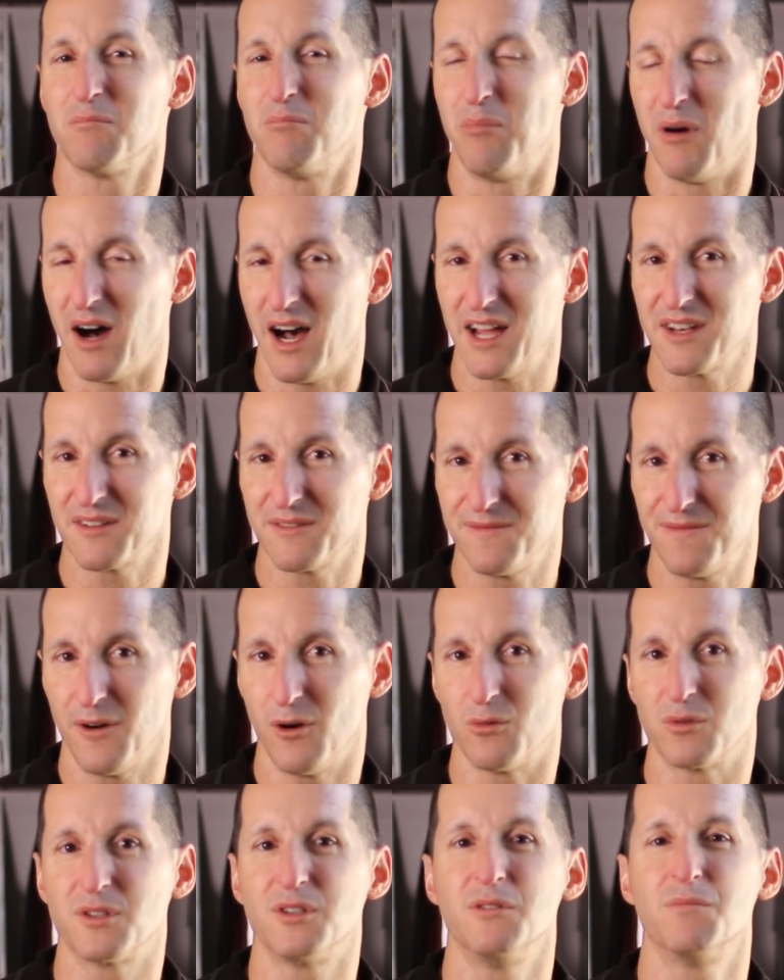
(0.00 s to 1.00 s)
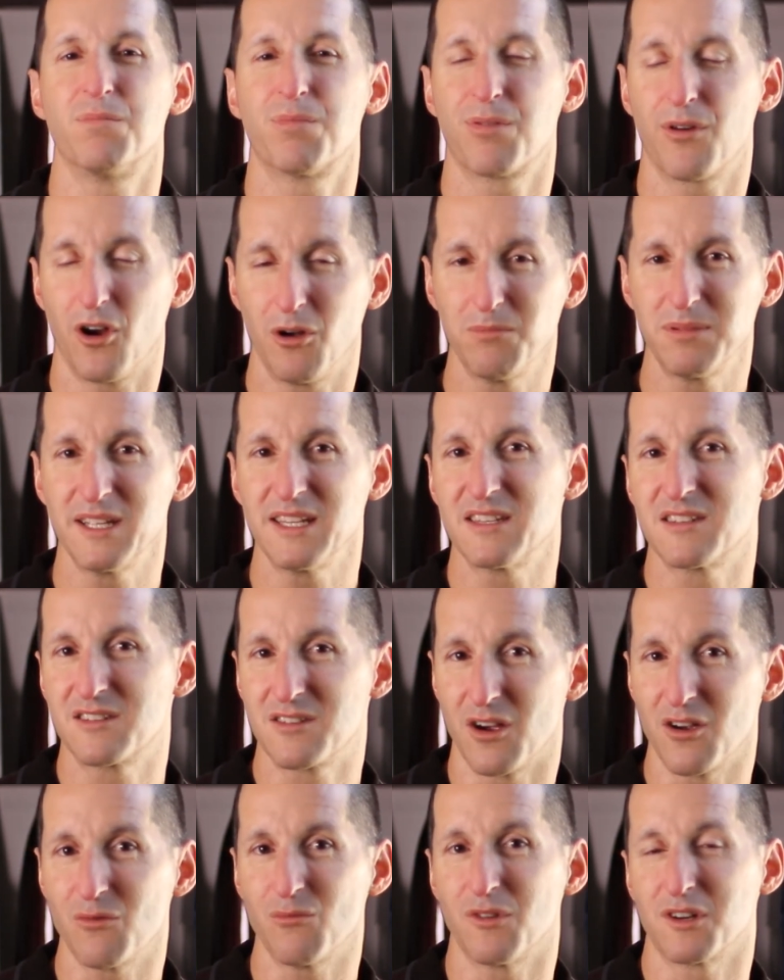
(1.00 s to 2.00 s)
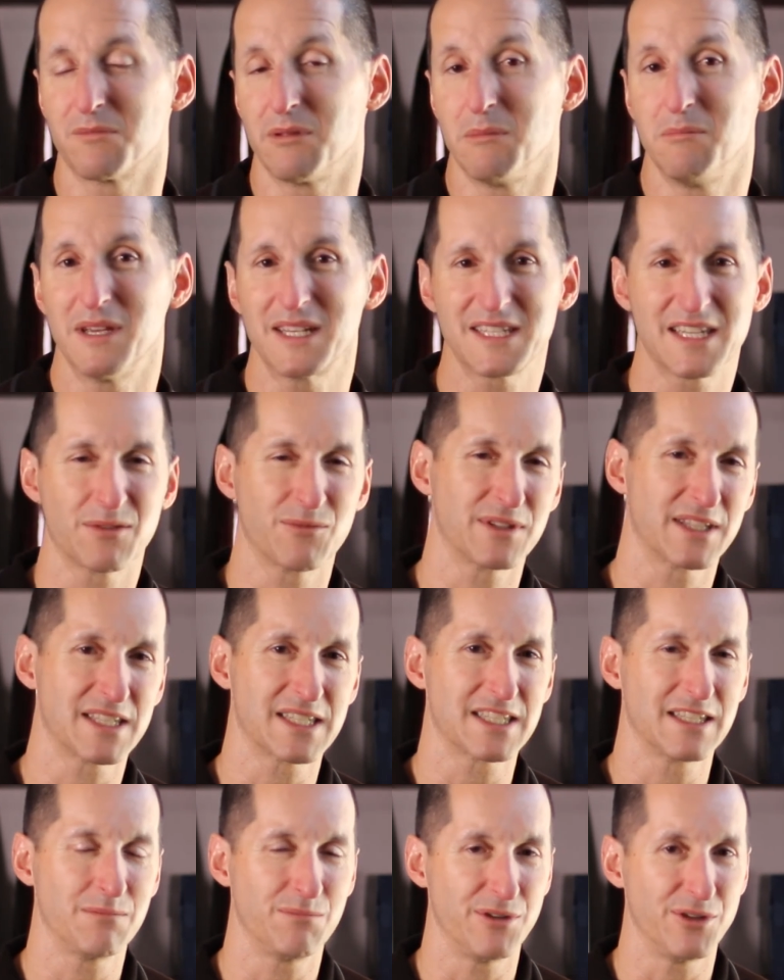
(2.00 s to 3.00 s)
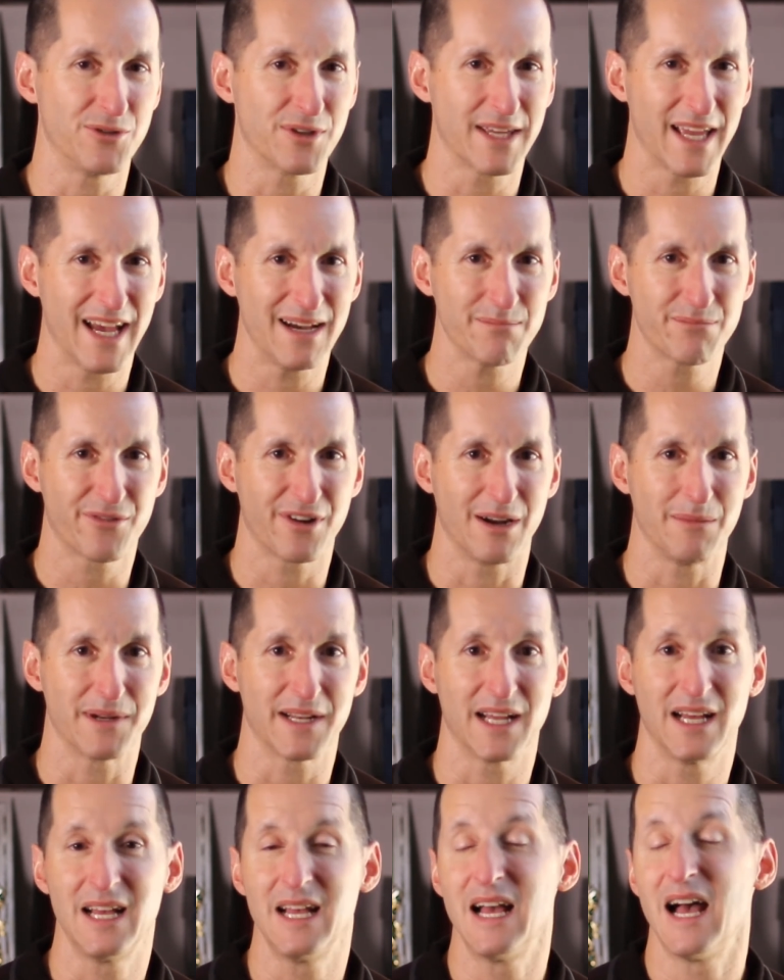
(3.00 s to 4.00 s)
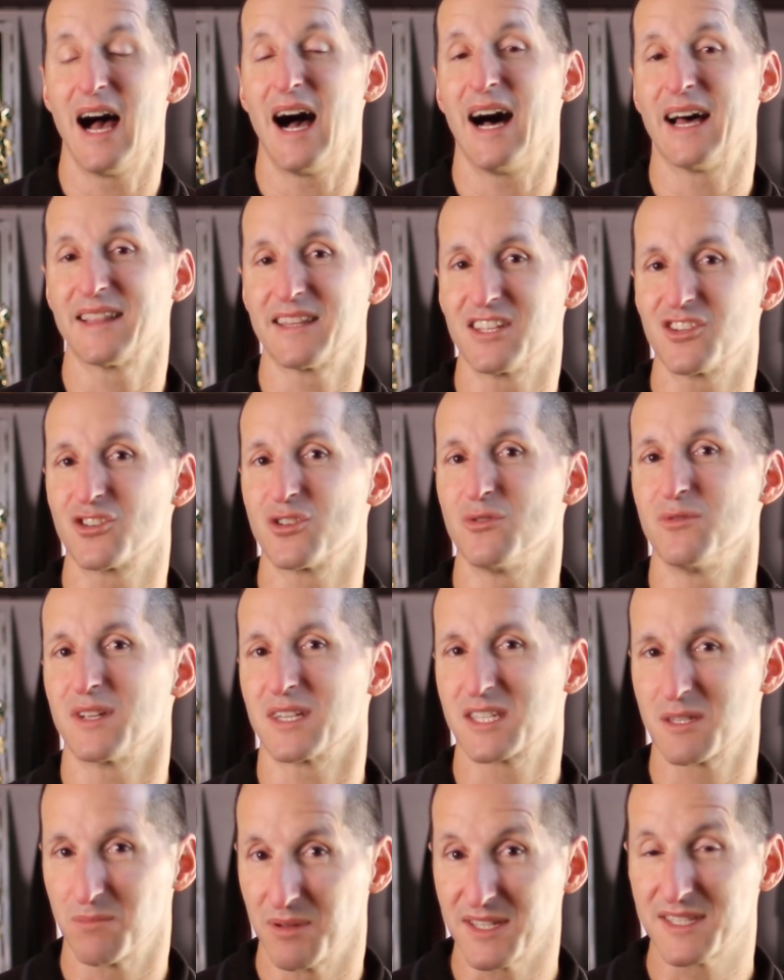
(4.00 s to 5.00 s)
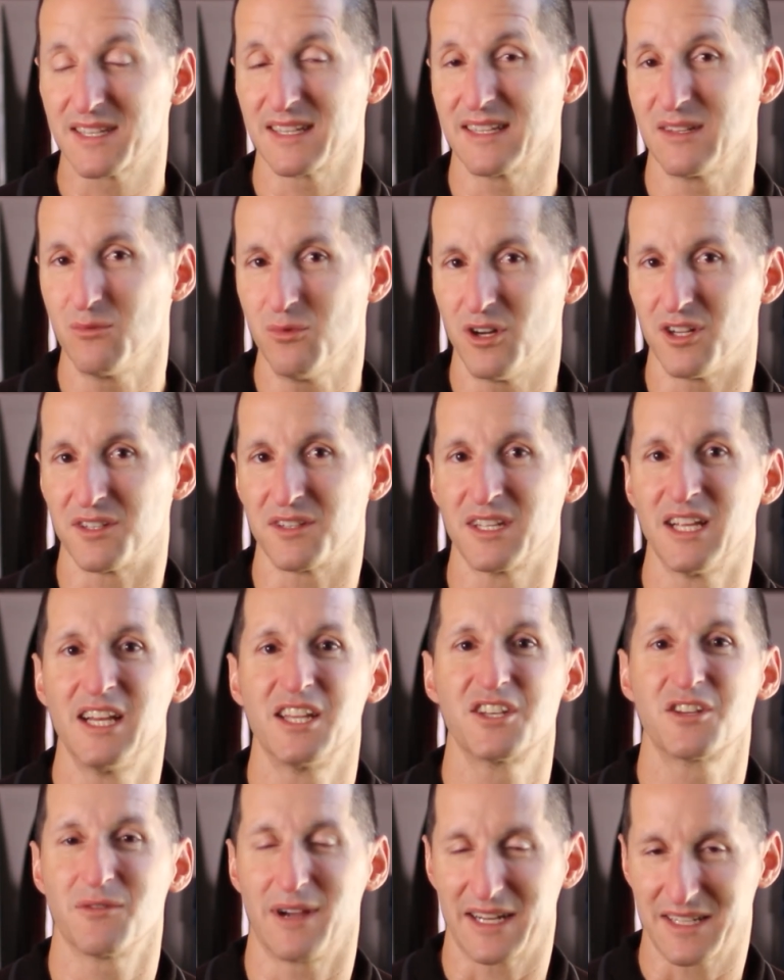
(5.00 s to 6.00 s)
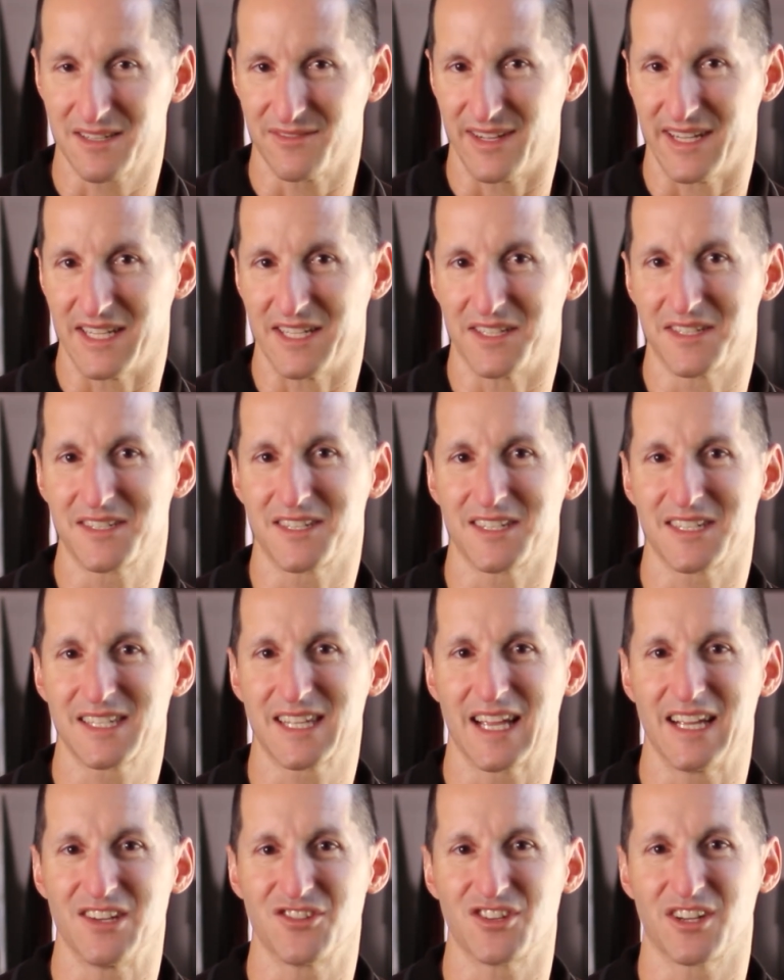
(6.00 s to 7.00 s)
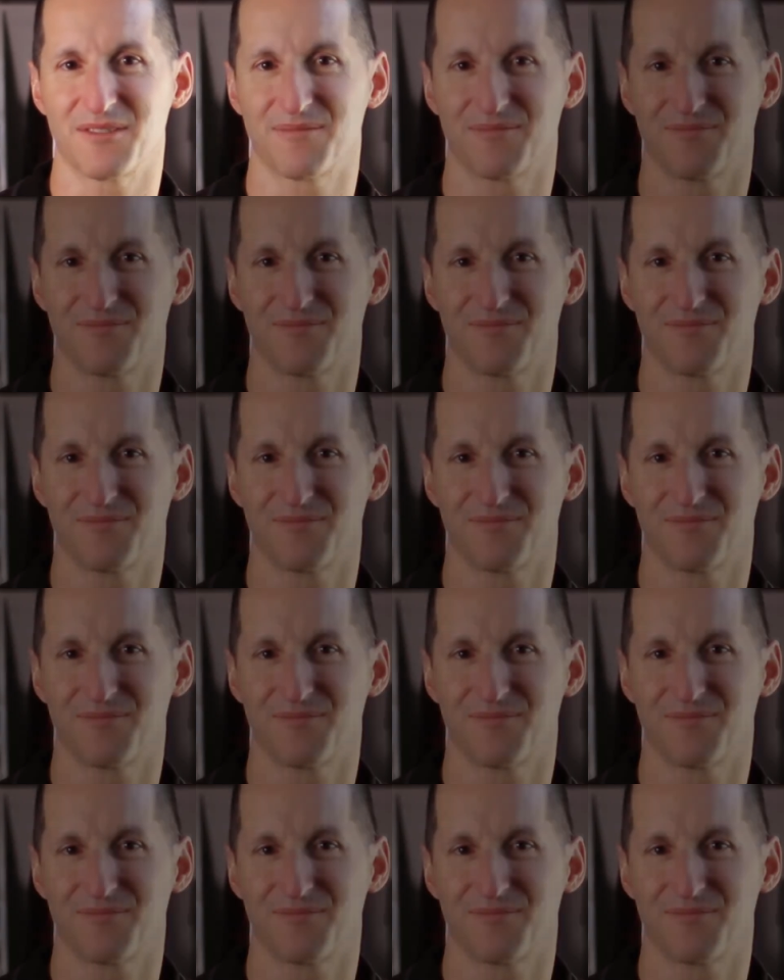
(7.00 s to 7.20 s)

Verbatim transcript: By default, you probably don't want to be messing with the CPU count parameter unless you explicitly want to activate instance caging.